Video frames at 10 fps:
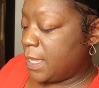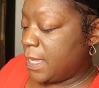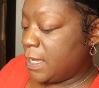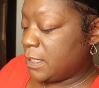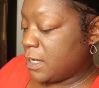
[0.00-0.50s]

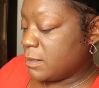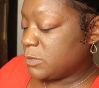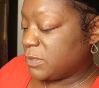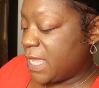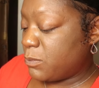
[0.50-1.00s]
and it
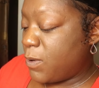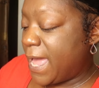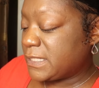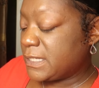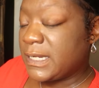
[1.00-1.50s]
comes with that
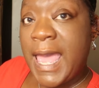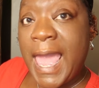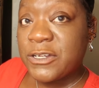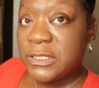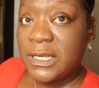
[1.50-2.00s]
wax, and it
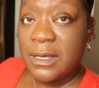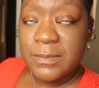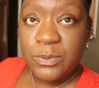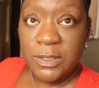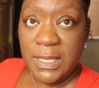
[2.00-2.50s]
actually
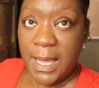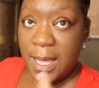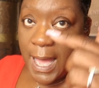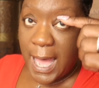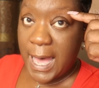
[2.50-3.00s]
comes with
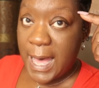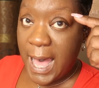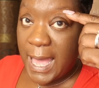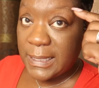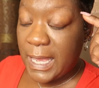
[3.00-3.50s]
a
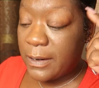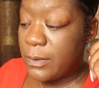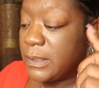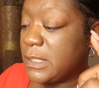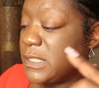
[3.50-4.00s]

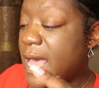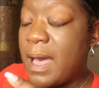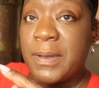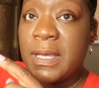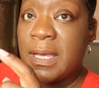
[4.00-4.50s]
highlighter at the
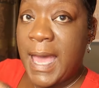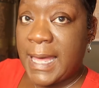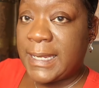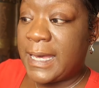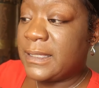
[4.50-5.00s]
top.
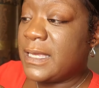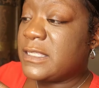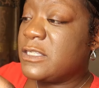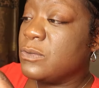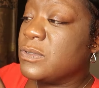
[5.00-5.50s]
I like
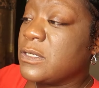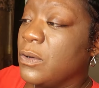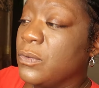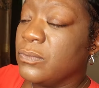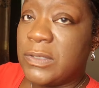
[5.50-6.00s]
that too.
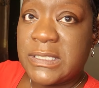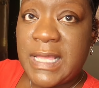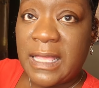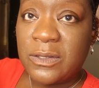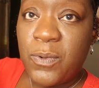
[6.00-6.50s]
So it's
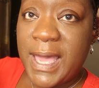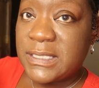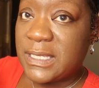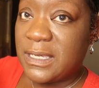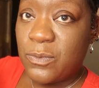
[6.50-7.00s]
got the
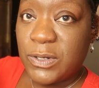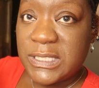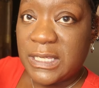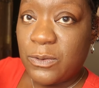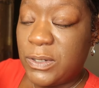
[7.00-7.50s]
wax again.
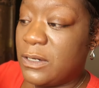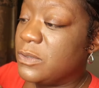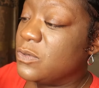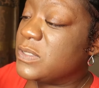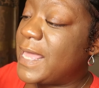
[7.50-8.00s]
Once again, we
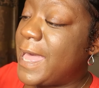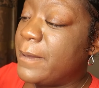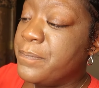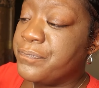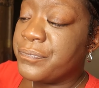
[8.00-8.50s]
don't use
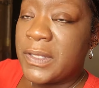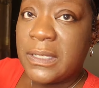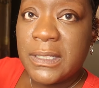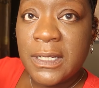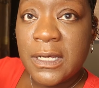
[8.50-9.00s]
that.
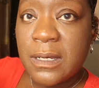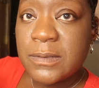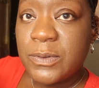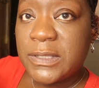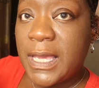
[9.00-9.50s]
Then it
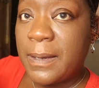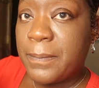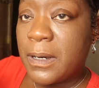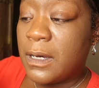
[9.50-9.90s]
comes with a